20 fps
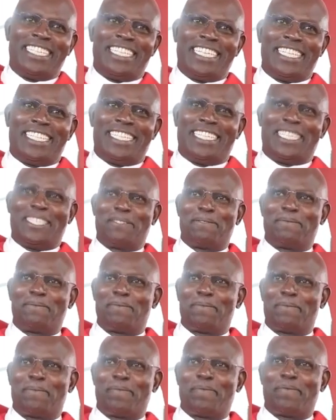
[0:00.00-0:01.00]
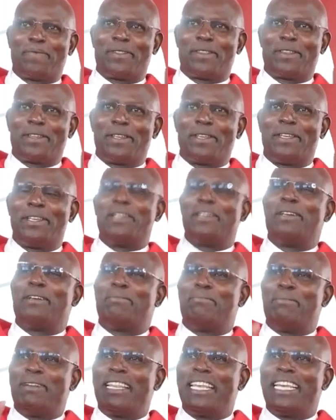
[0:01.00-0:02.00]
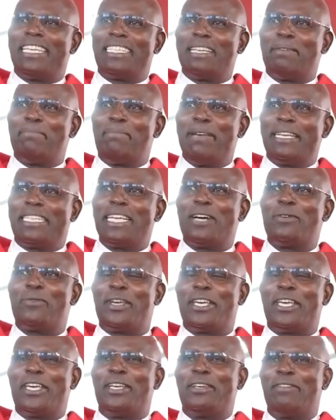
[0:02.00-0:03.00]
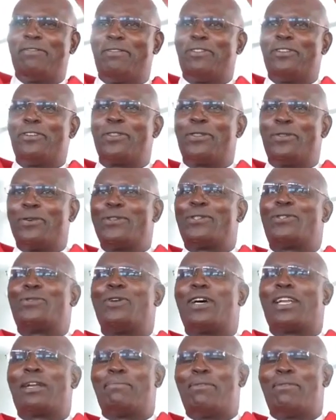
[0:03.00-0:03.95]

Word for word: isn't it? But there is a better way for those who,